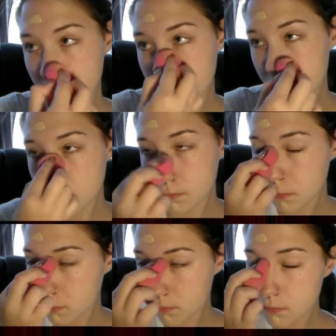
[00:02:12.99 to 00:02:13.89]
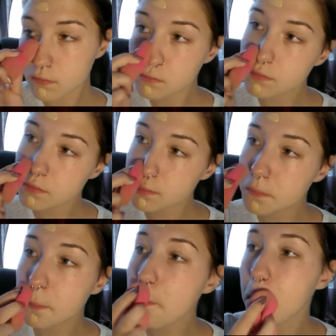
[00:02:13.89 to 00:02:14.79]
So much blending.
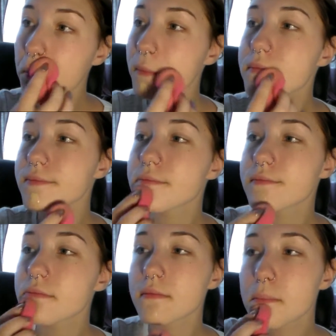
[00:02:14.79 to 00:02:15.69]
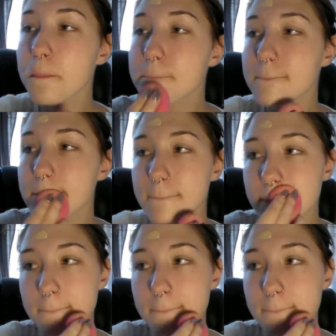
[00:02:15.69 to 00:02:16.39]
I'm a blending hog.